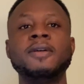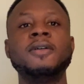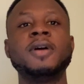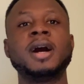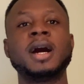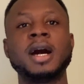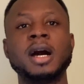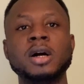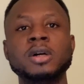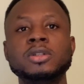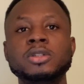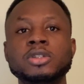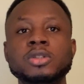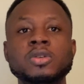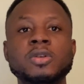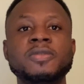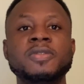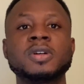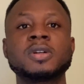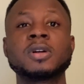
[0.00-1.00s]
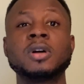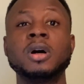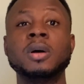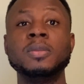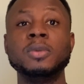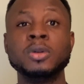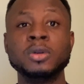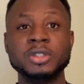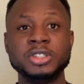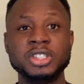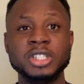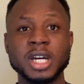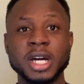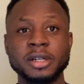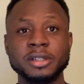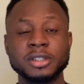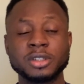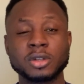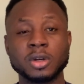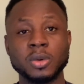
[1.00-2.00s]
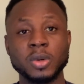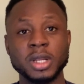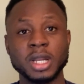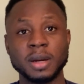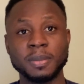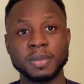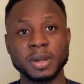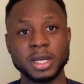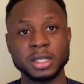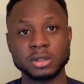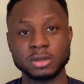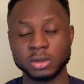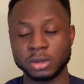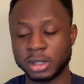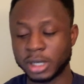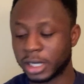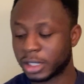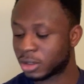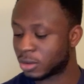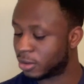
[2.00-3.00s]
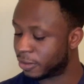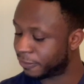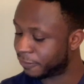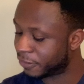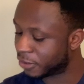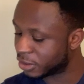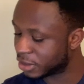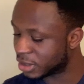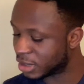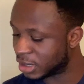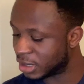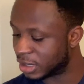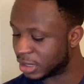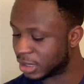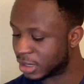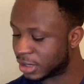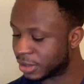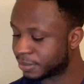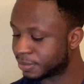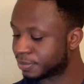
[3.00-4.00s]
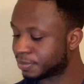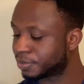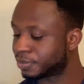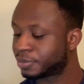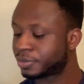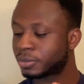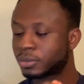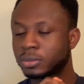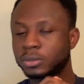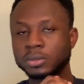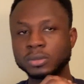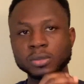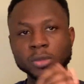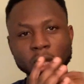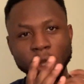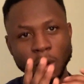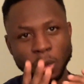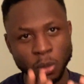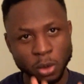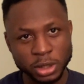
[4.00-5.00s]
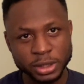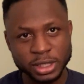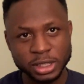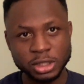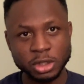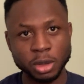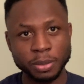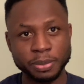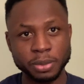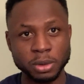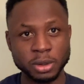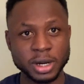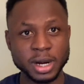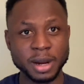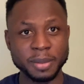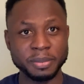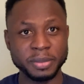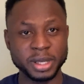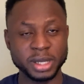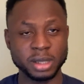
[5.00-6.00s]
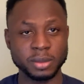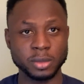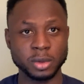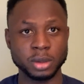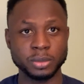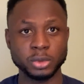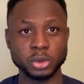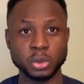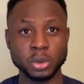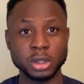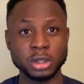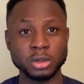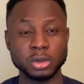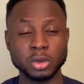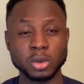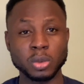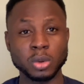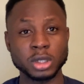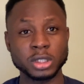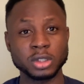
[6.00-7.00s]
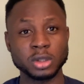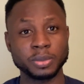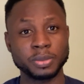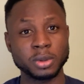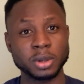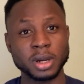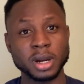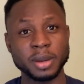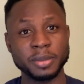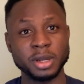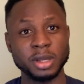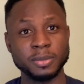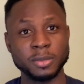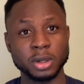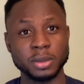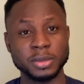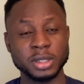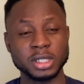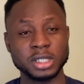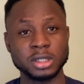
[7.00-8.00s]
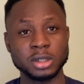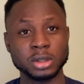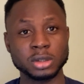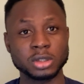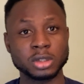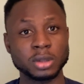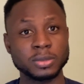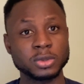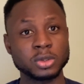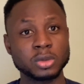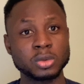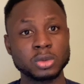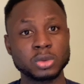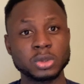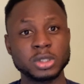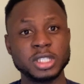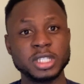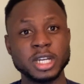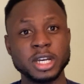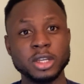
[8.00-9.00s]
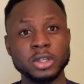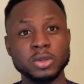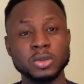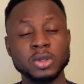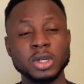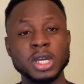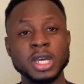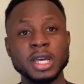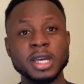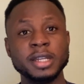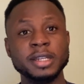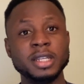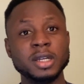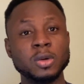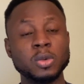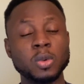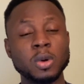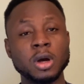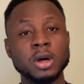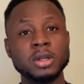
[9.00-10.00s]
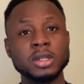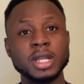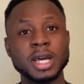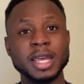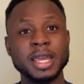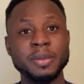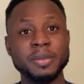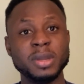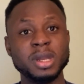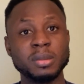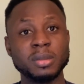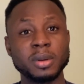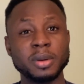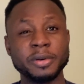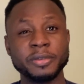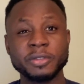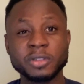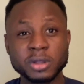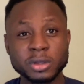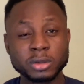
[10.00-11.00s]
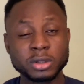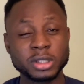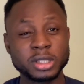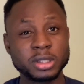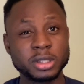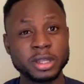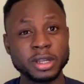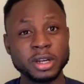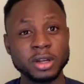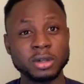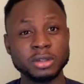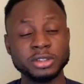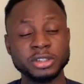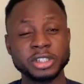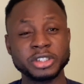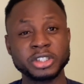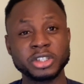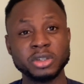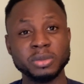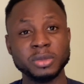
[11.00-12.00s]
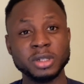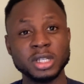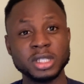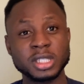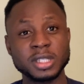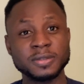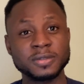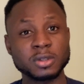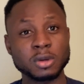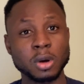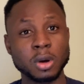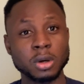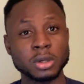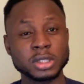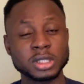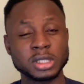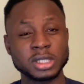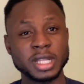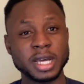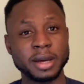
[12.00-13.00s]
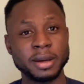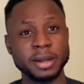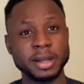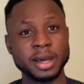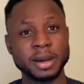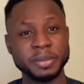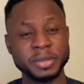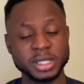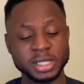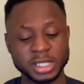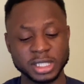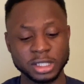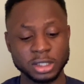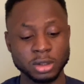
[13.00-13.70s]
how do you overcome low GRE score when applying to grad school? The first thing is, what is your program minimum? You want to know what your program minimum is. Some schools will tell you they want a minimum of 300 cumulative scores. That means in